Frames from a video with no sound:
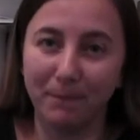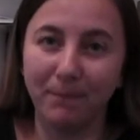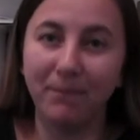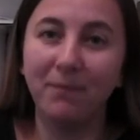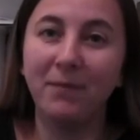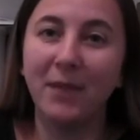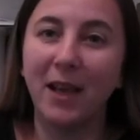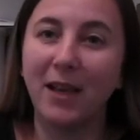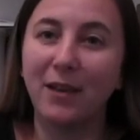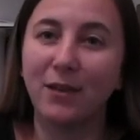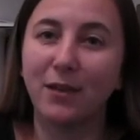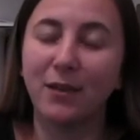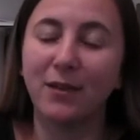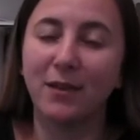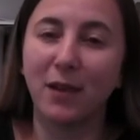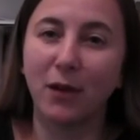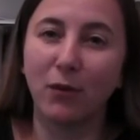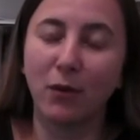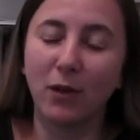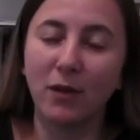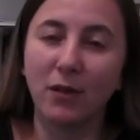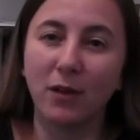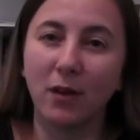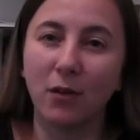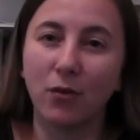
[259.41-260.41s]
as the
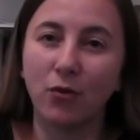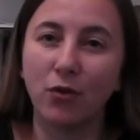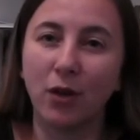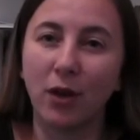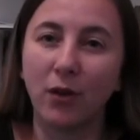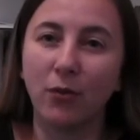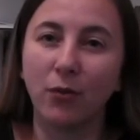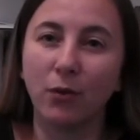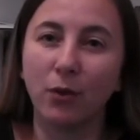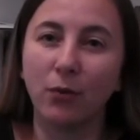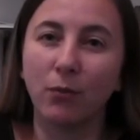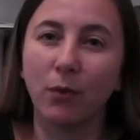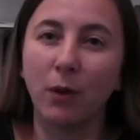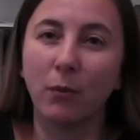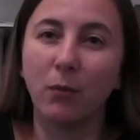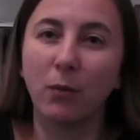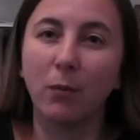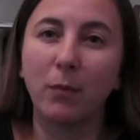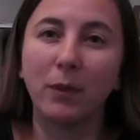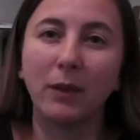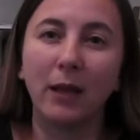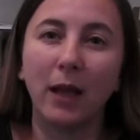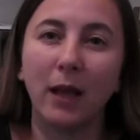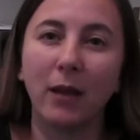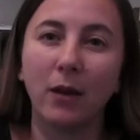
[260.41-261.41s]
Secretary General when we
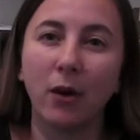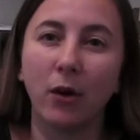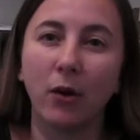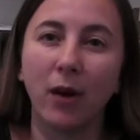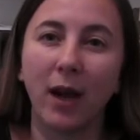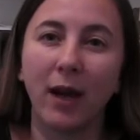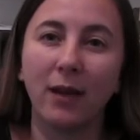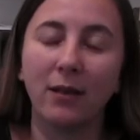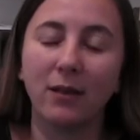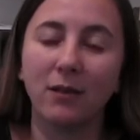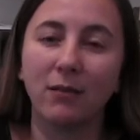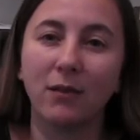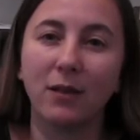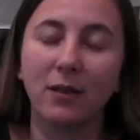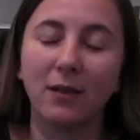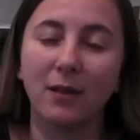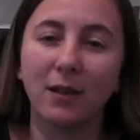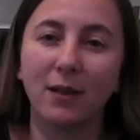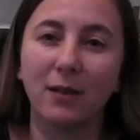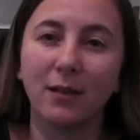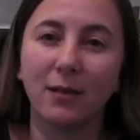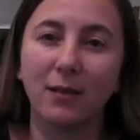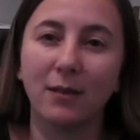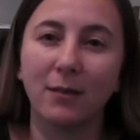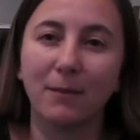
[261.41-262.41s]
plan our
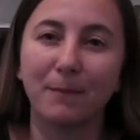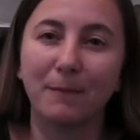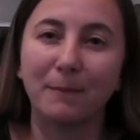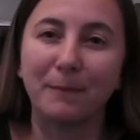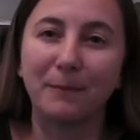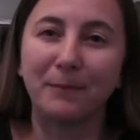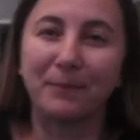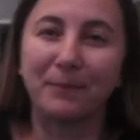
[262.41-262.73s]
activities.